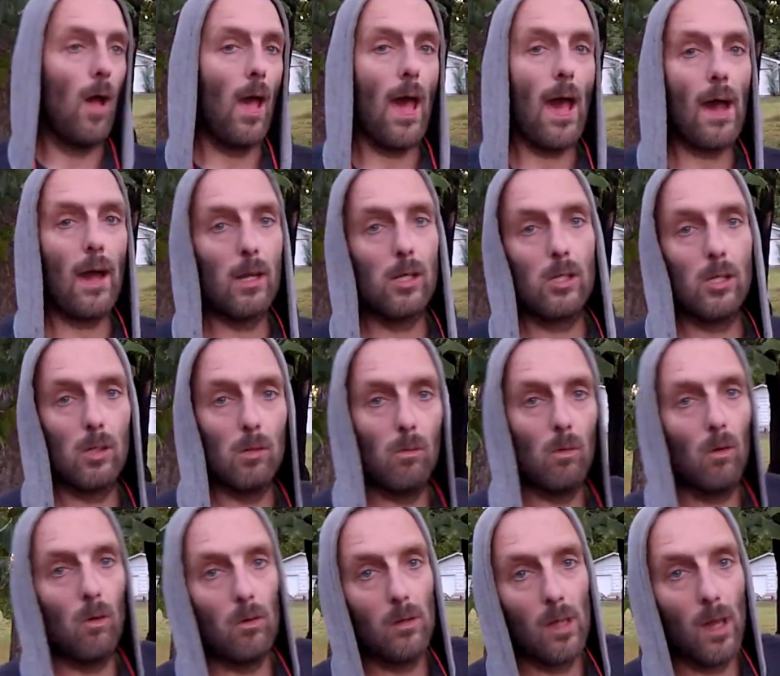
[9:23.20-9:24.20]

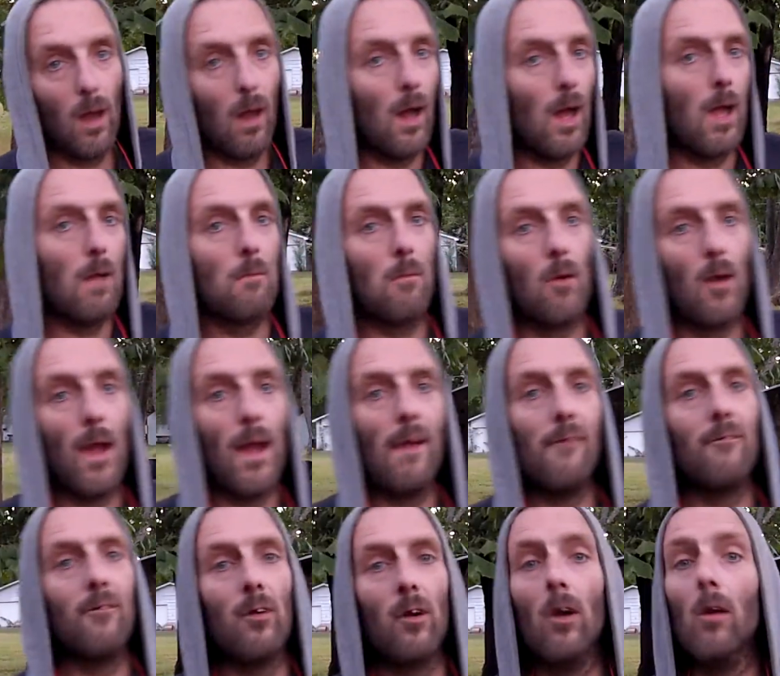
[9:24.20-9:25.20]
actual time or
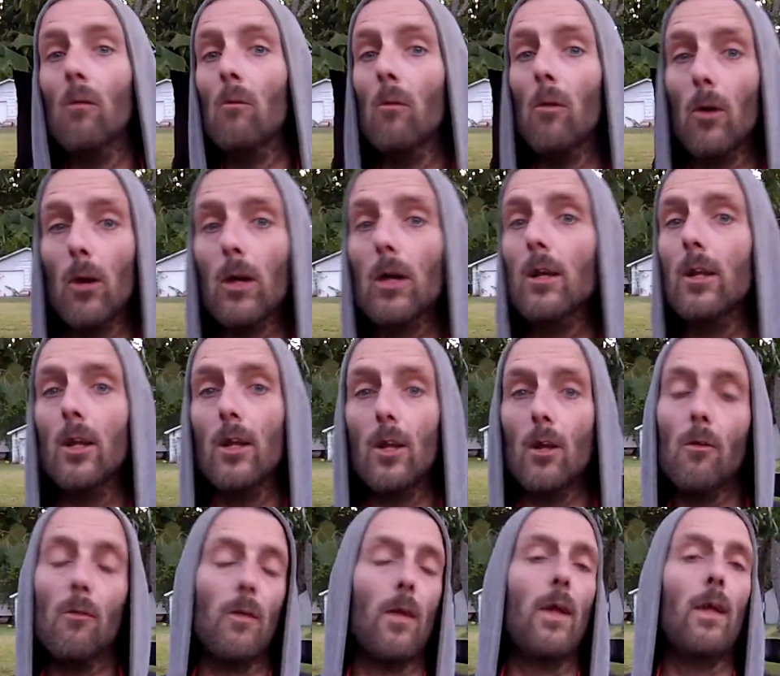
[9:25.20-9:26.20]
effort or work to
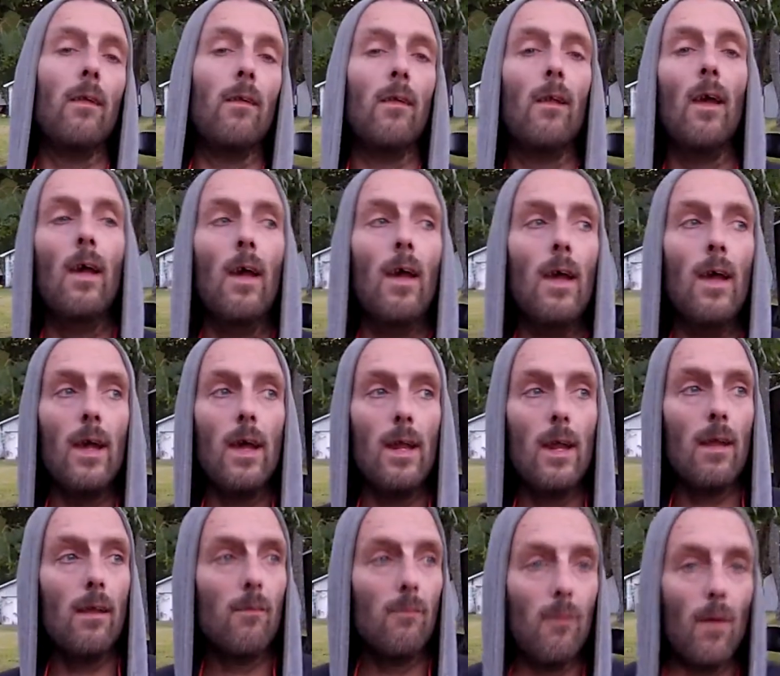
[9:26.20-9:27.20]
do this. It
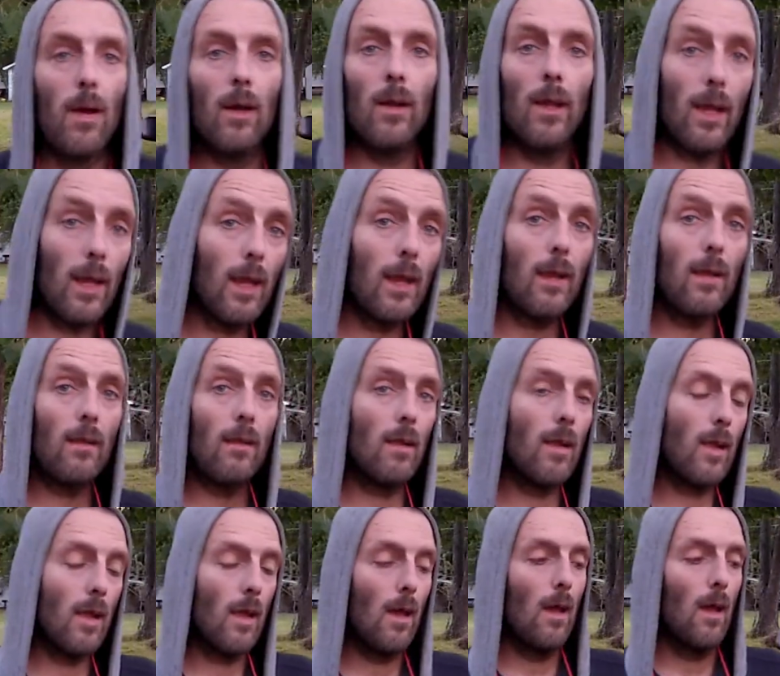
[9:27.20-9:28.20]
is fairly
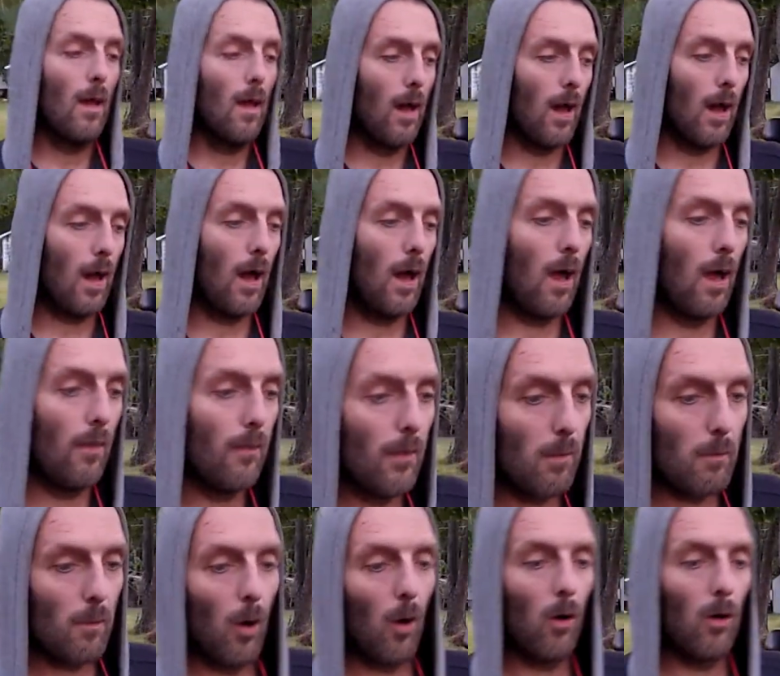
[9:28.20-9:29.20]
easy.
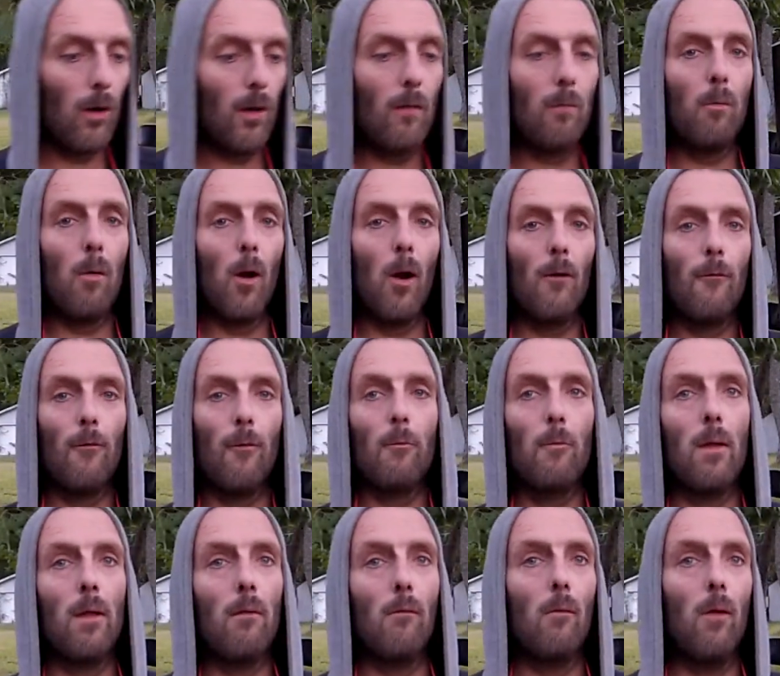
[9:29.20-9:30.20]
The hardest part for
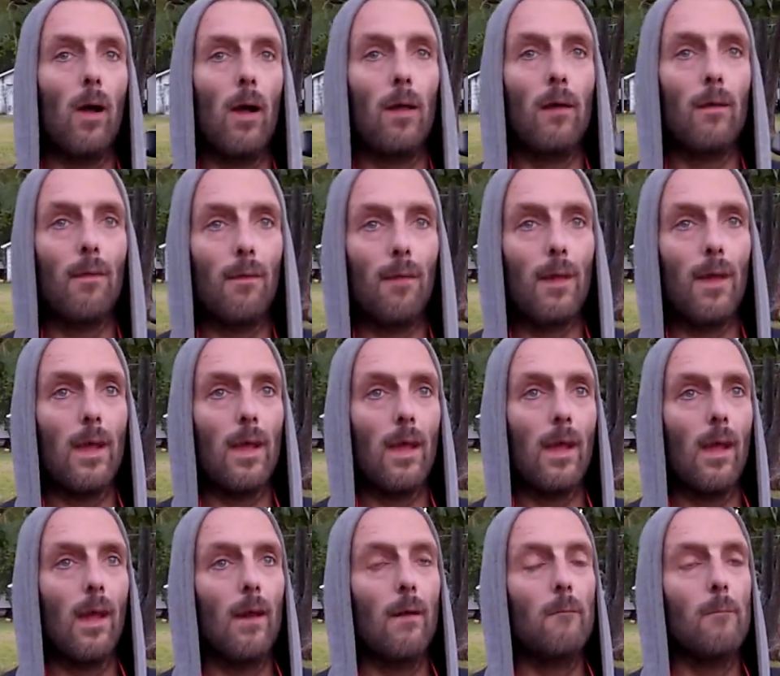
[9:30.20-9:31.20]
me was
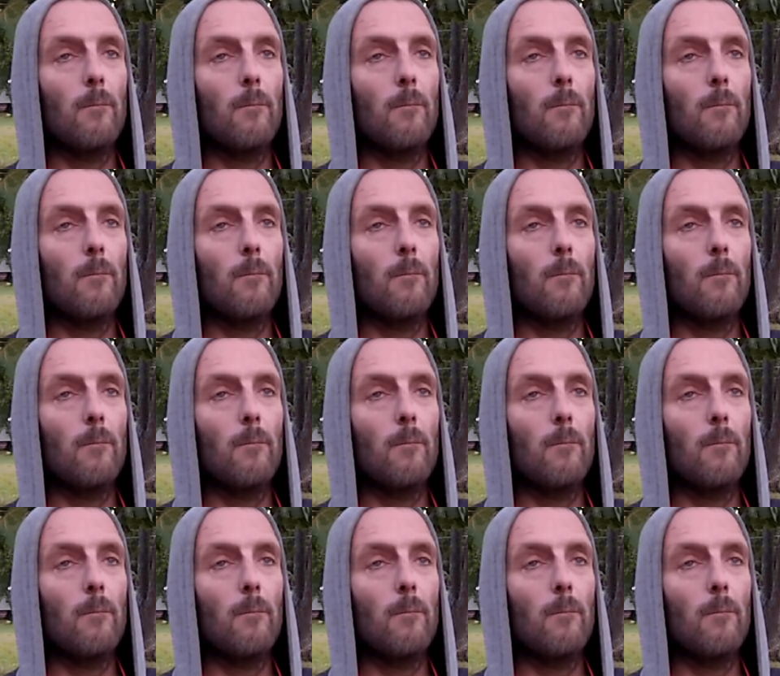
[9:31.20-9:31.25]
the